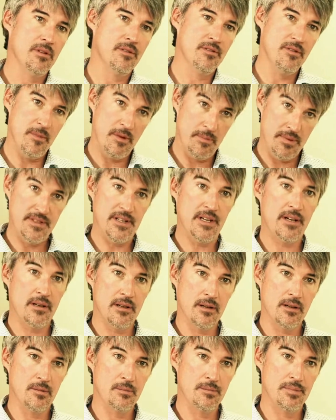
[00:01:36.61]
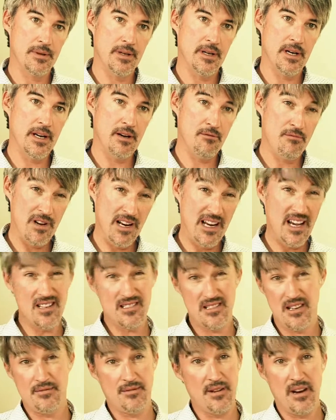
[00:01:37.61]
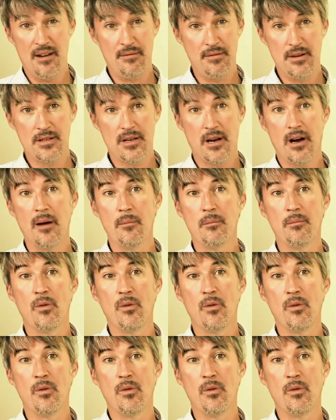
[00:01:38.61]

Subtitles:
from a particular company, and it really is different every time.